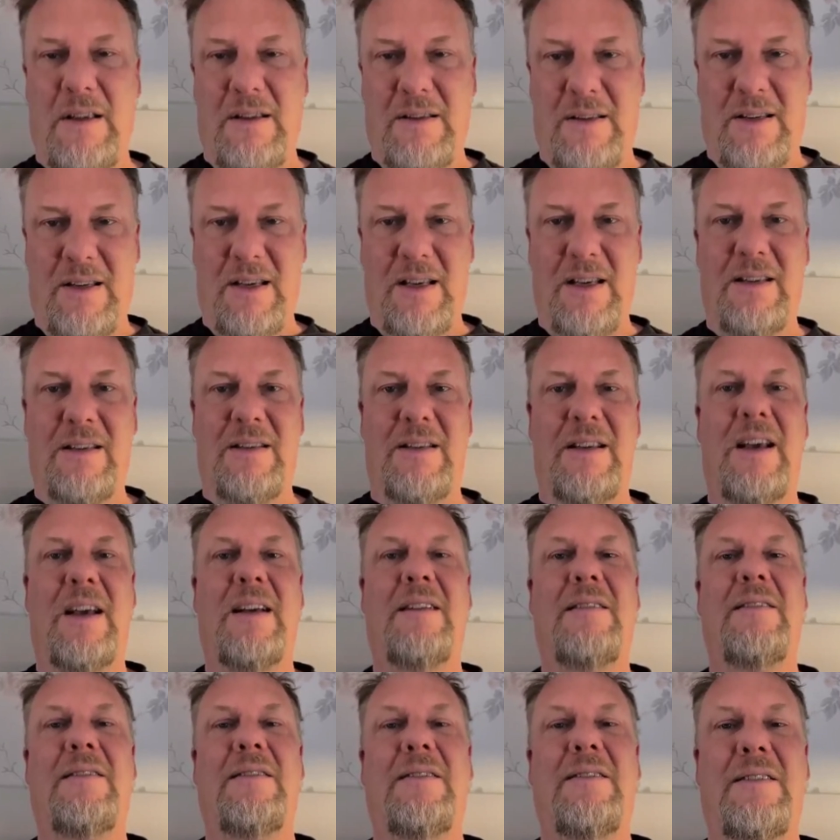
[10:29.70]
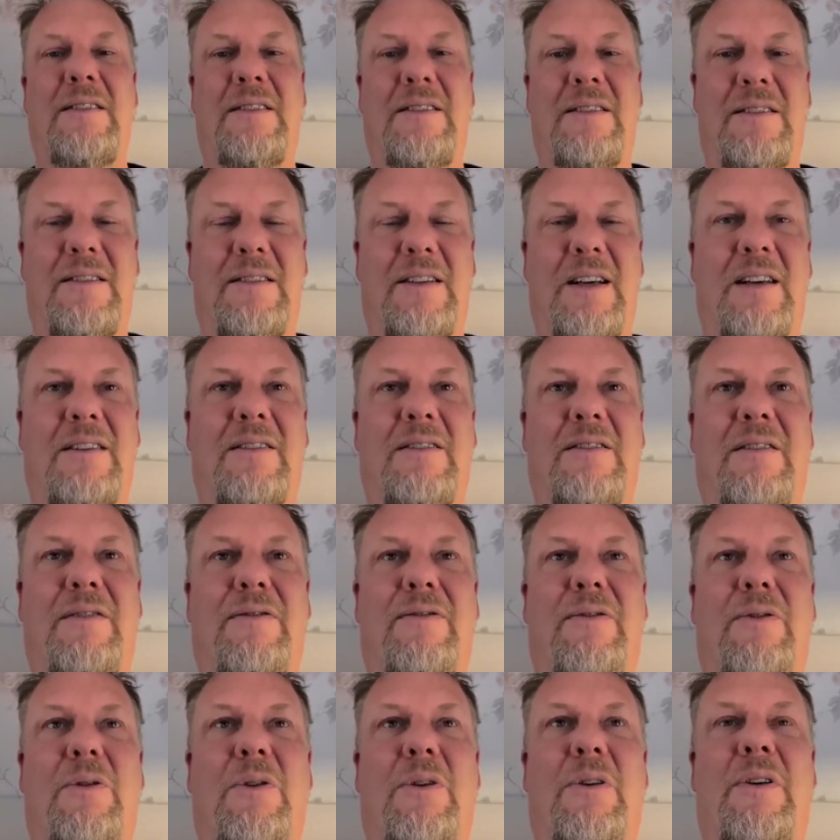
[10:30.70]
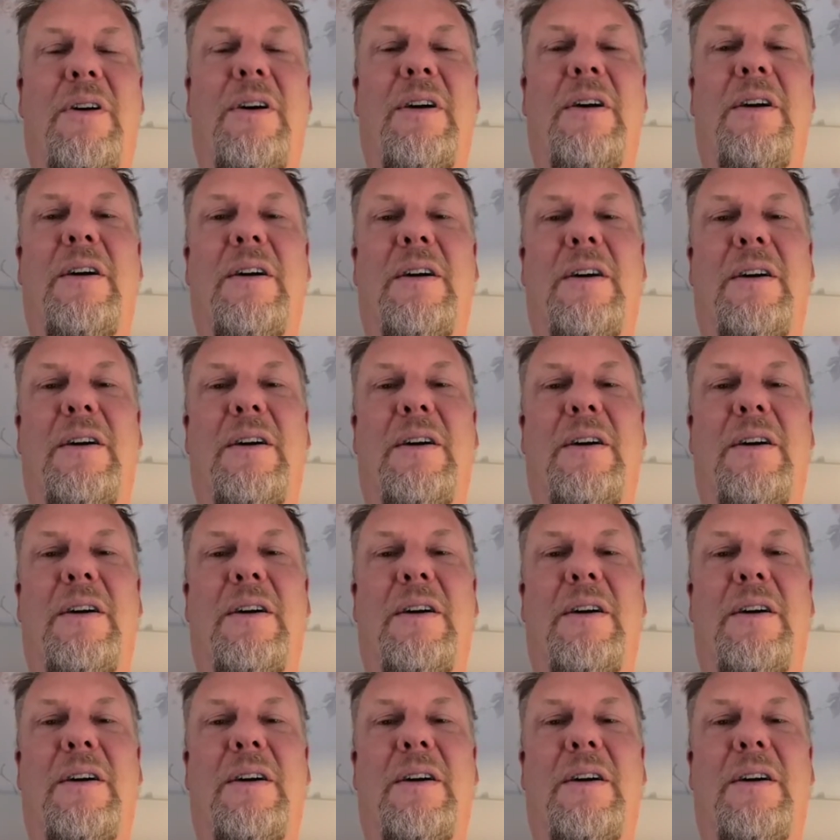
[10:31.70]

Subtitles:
CCS64